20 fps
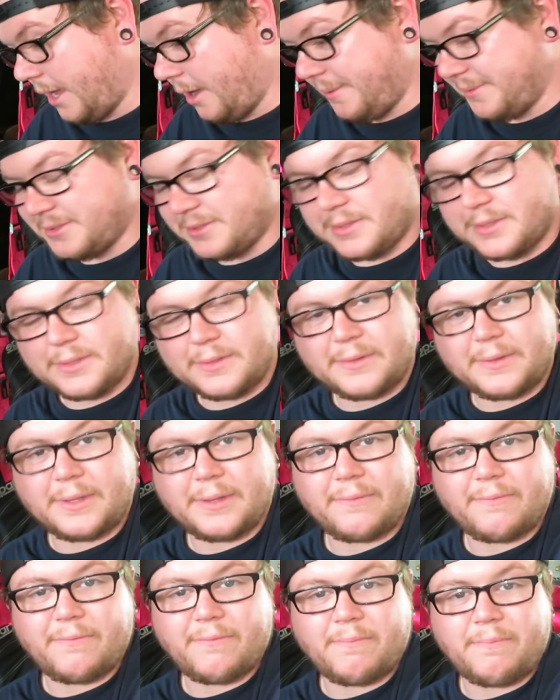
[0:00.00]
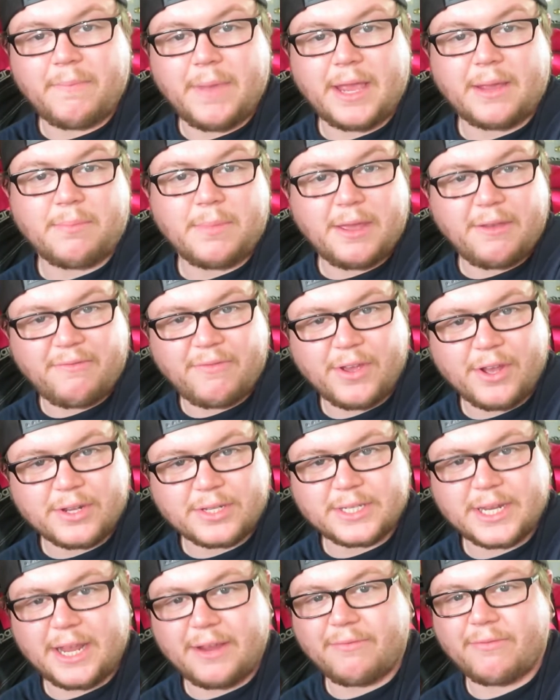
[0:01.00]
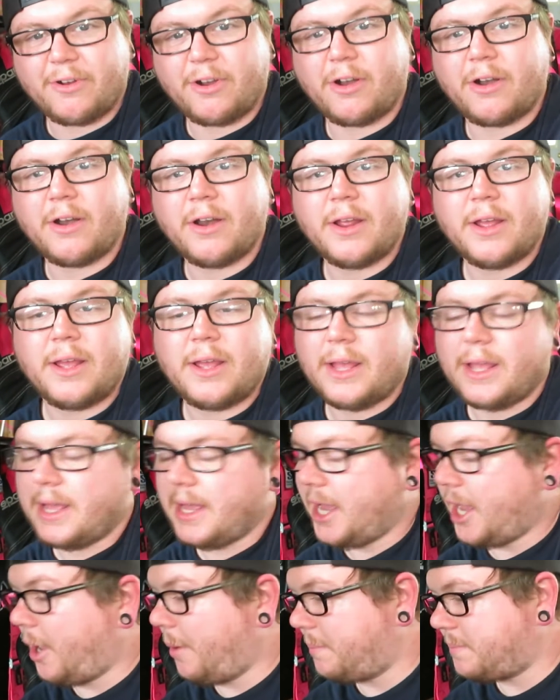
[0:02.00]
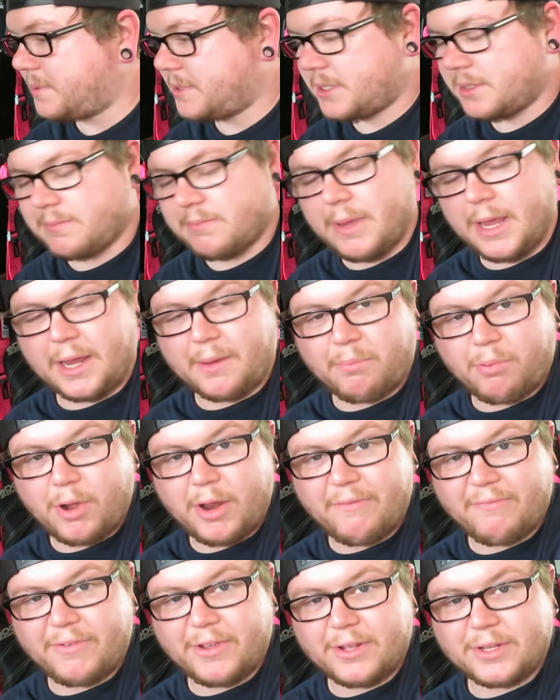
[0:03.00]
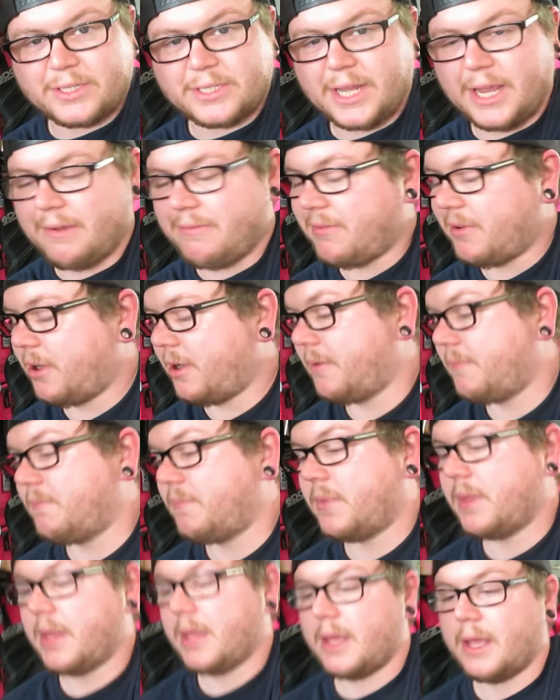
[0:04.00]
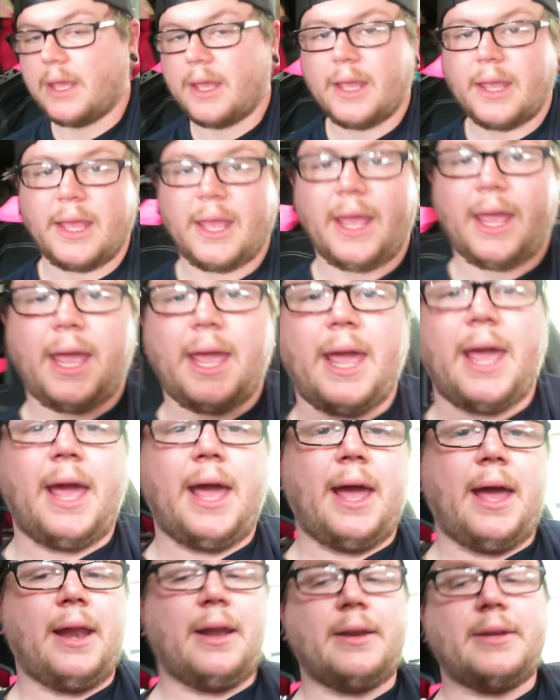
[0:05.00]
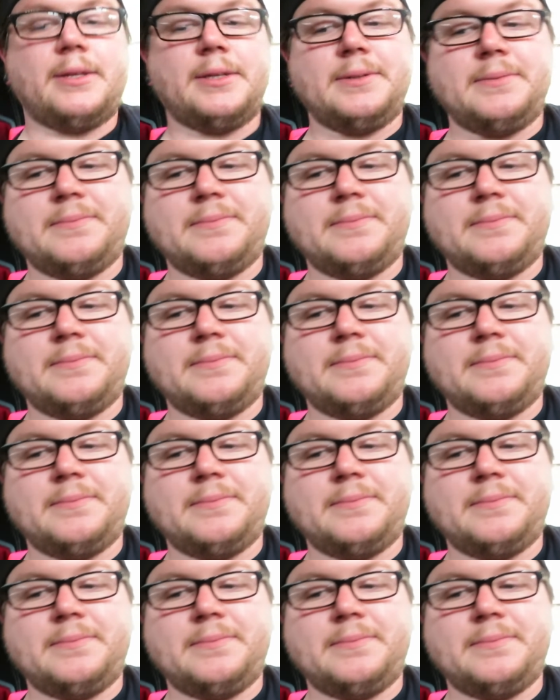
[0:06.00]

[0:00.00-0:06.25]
helps make me feel safer. Helps make Britt feel safer. And